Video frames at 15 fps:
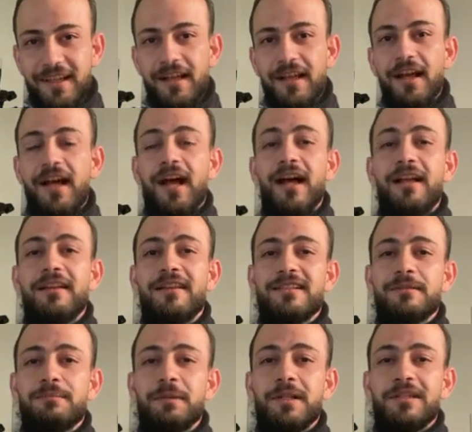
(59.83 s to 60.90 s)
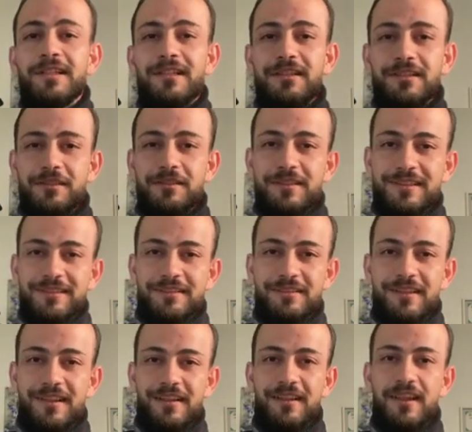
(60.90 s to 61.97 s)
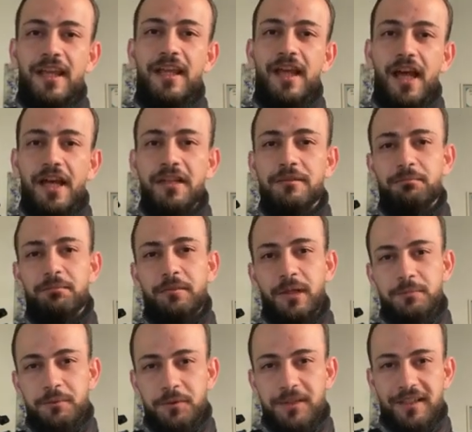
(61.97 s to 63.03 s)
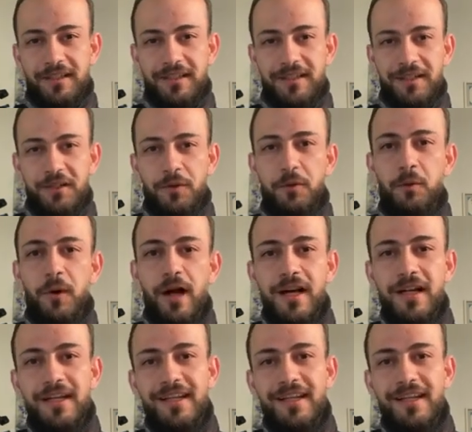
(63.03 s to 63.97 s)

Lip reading: and the specialists, they hate Pulpotec. Why?